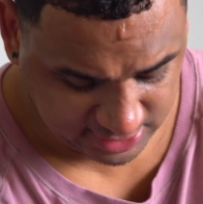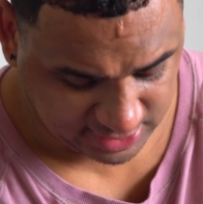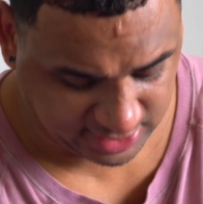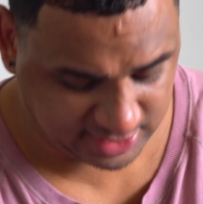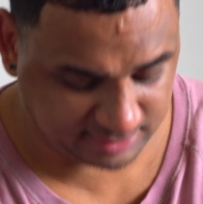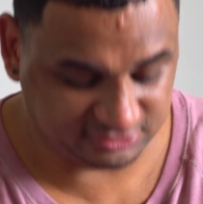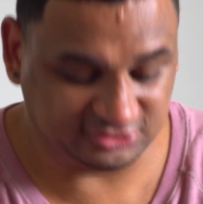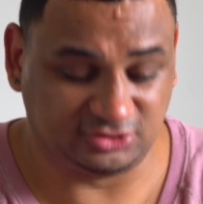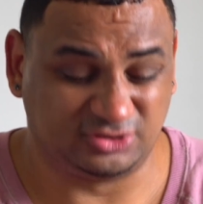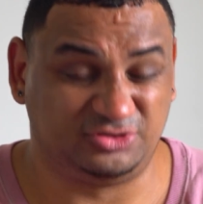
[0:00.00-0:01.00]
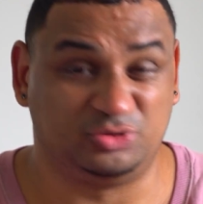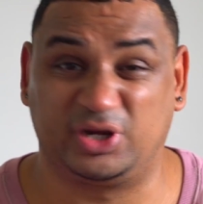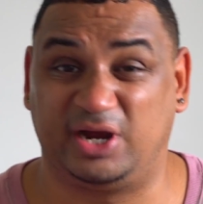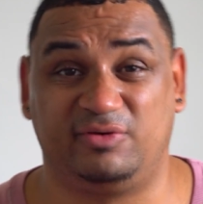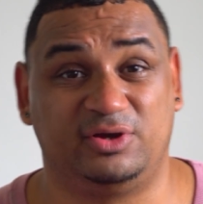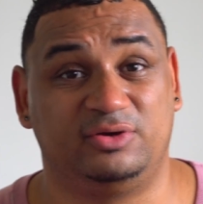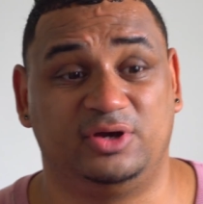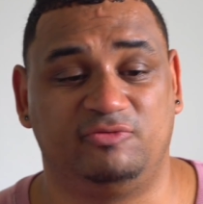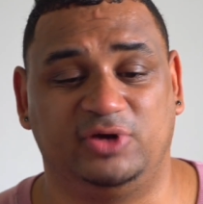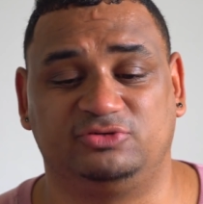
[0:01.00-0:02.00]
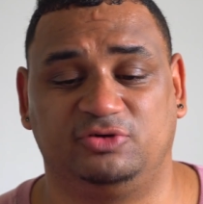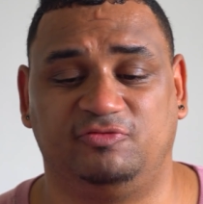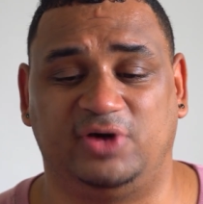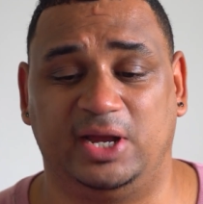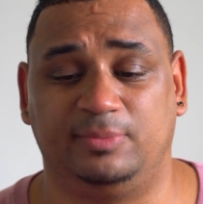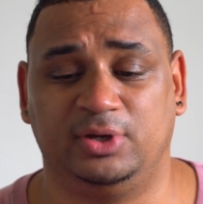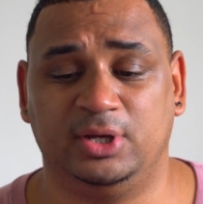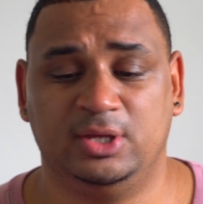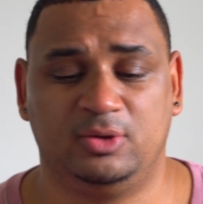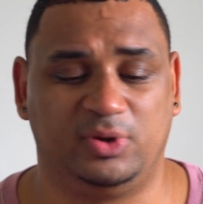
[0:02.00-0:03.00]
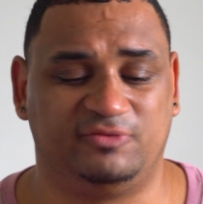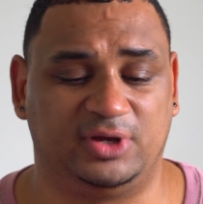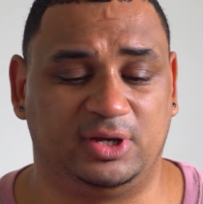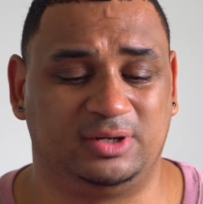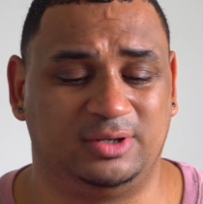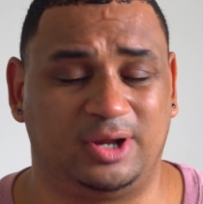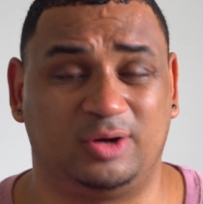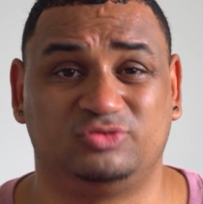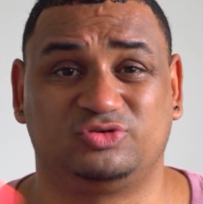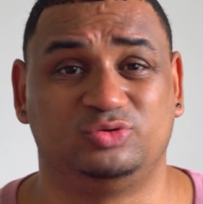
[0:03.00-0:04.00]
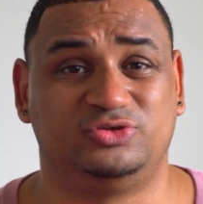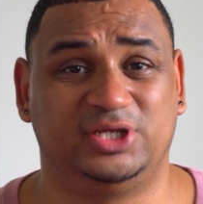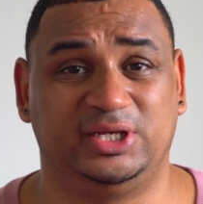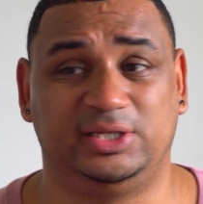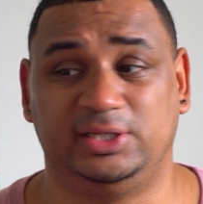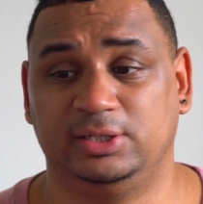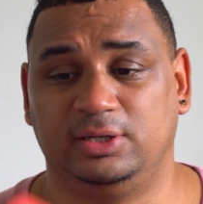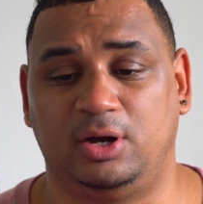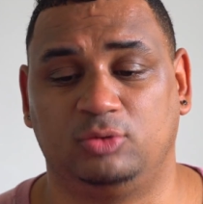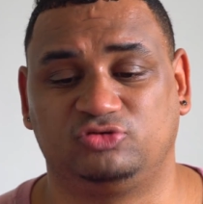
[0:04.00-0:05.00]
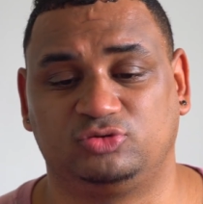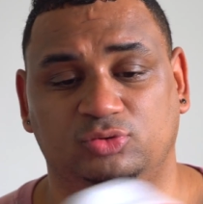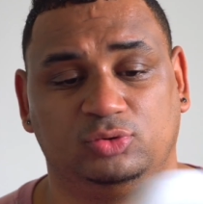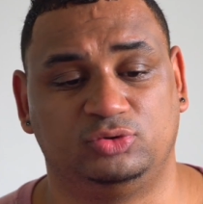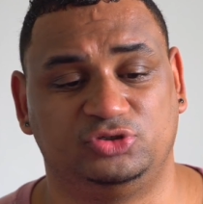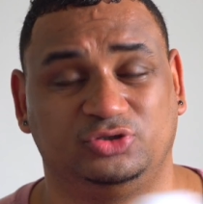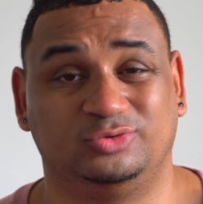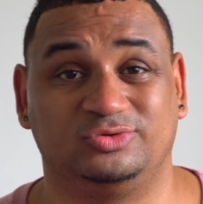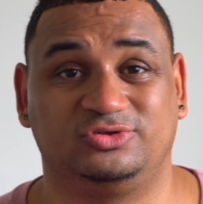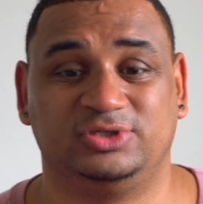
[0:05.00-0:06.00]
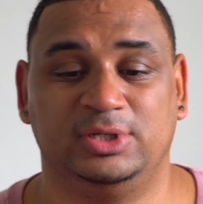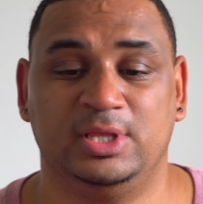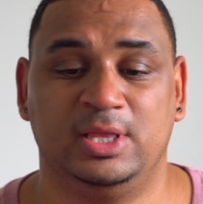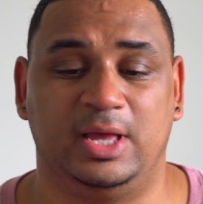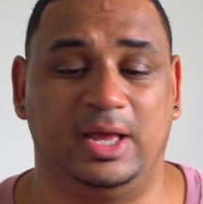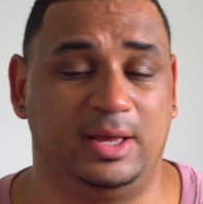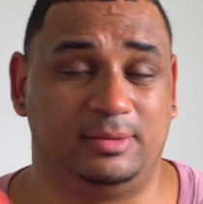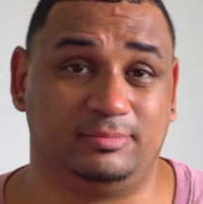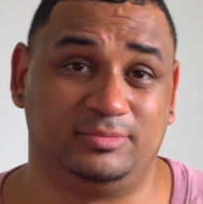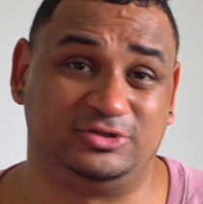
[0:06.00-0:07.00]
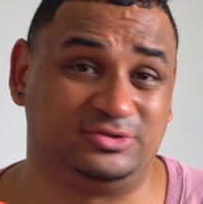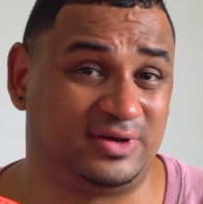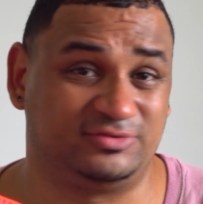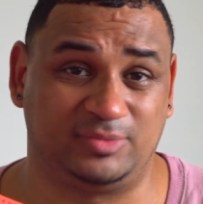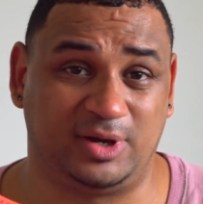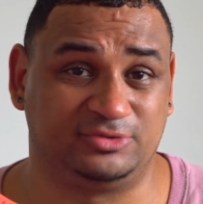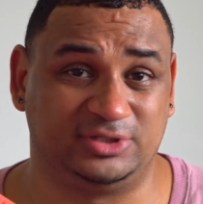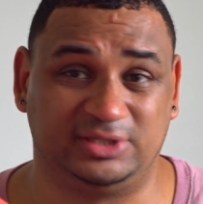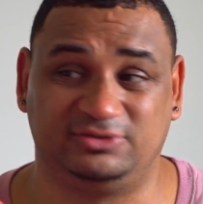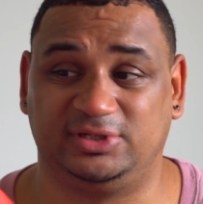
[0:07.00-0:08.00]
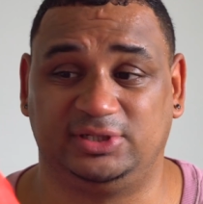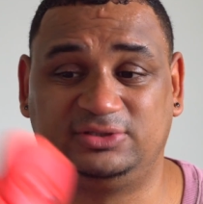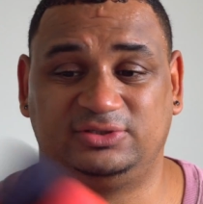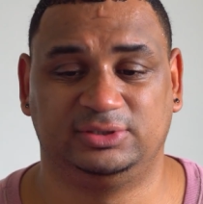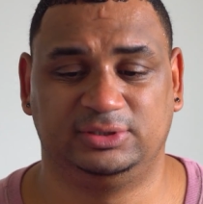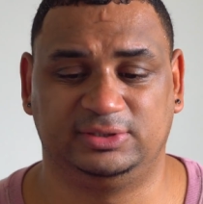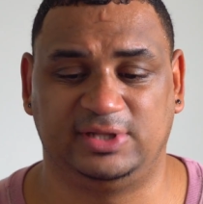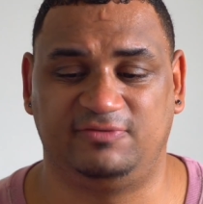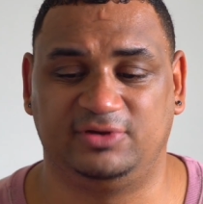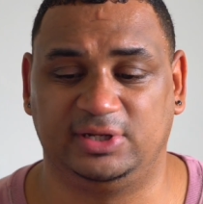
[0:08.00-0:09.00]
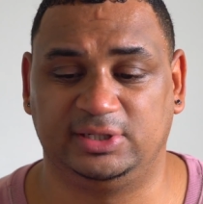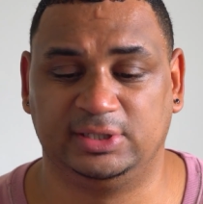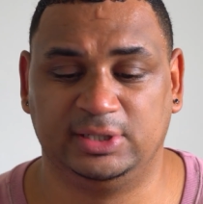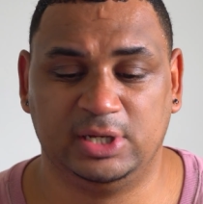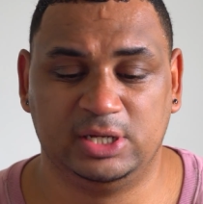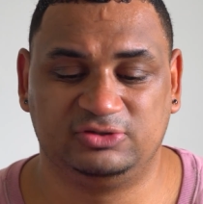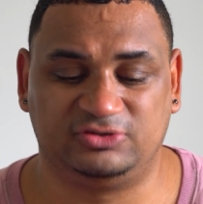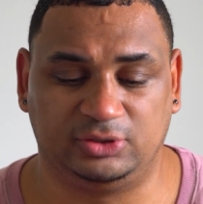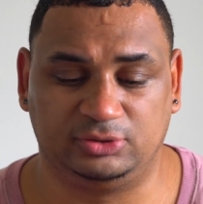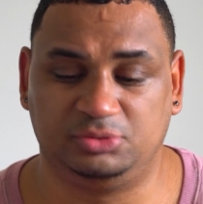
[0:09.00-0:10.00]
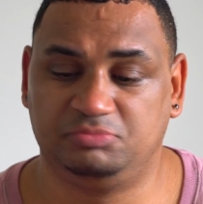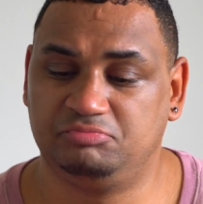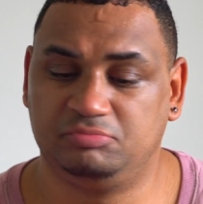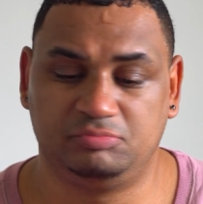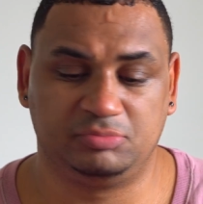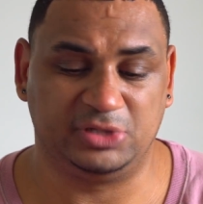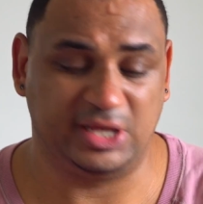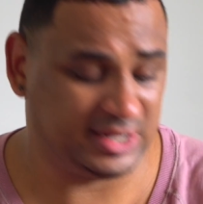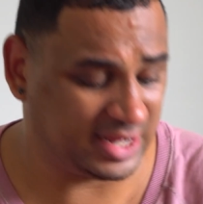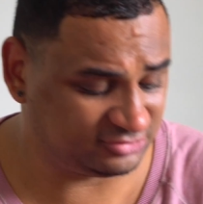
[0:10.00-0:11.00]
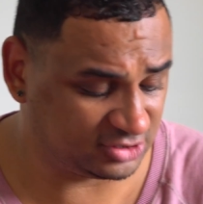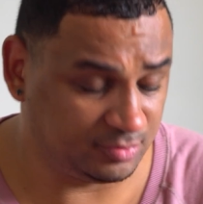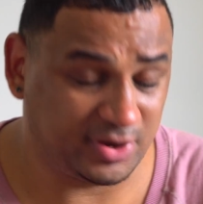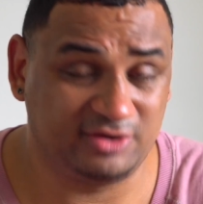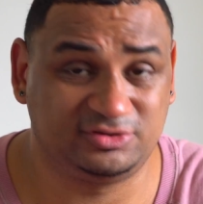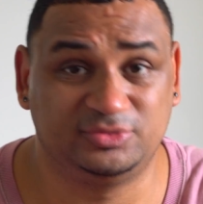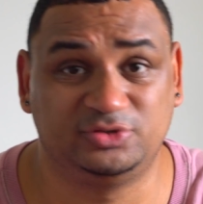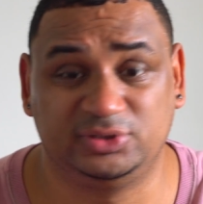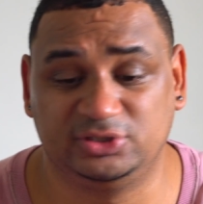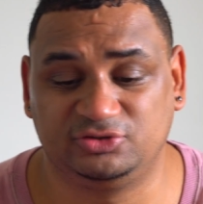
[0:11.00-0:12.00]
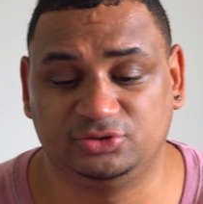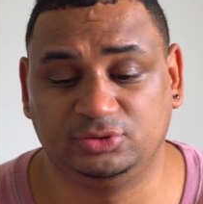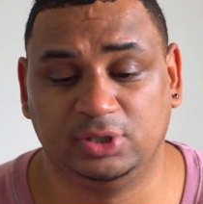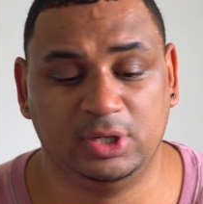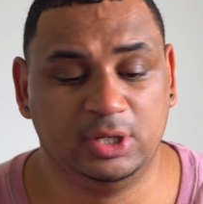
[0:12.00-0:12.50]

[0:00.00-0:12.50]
you can still carry a retro vibe with an old school tee, old school shorts, but just have some up-to-date sneaks, definitely. So yeah, that's the comparison between the two,